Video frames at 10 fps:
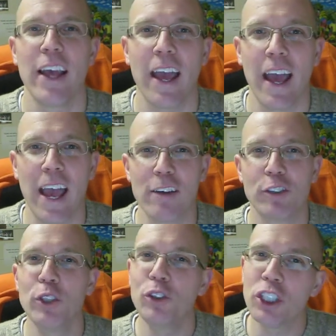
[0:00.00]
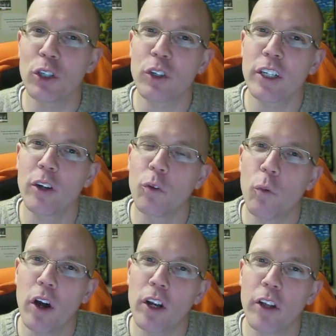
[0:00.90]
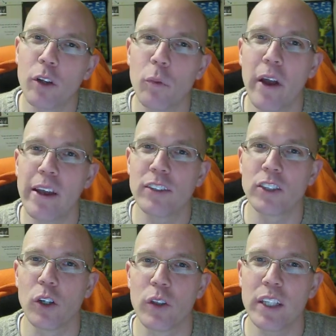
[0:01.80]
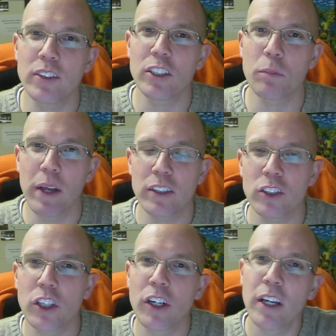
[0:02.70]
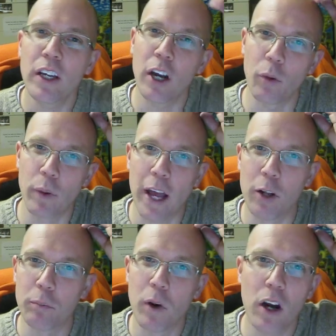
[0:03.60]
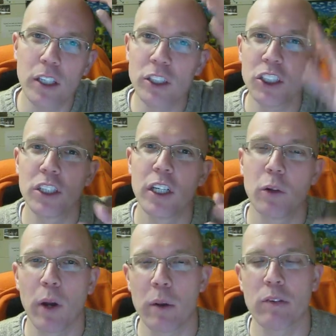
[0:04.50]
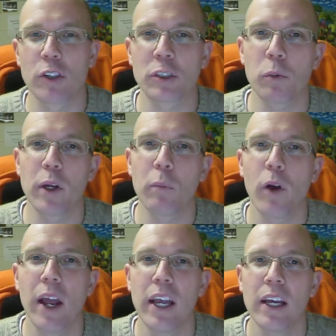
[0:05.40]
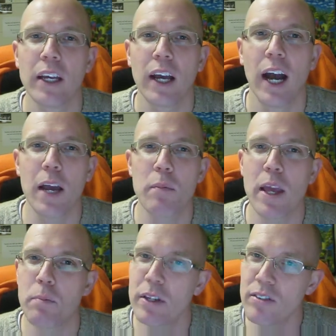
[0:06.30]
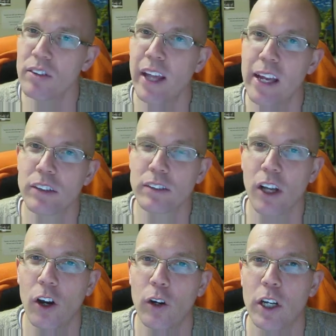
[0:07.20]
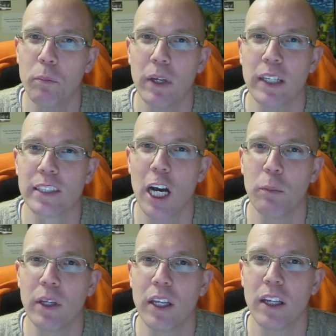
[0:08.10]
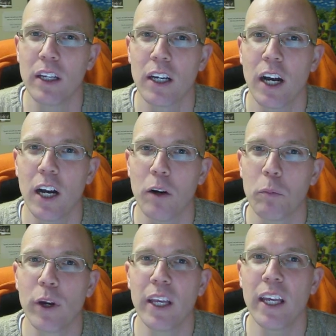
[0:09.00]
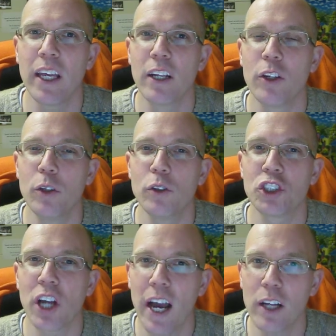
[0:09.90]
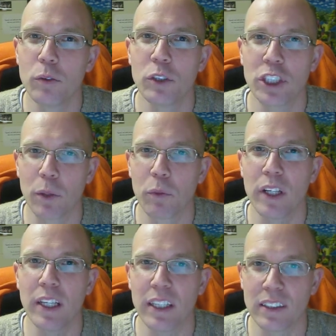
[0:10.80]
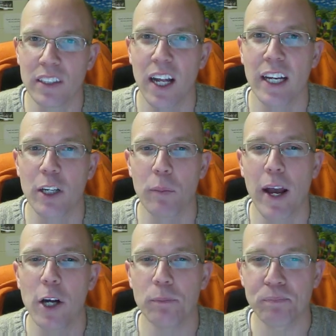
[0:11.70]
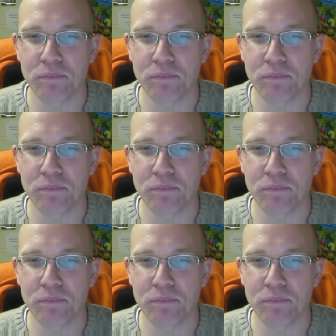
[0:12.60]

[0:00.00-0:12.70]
I have 2 children and 1 on the way, so this semester around March, right before spring break, I may miss a day or so because I'll be bringing in a new child, which I'm really excited about.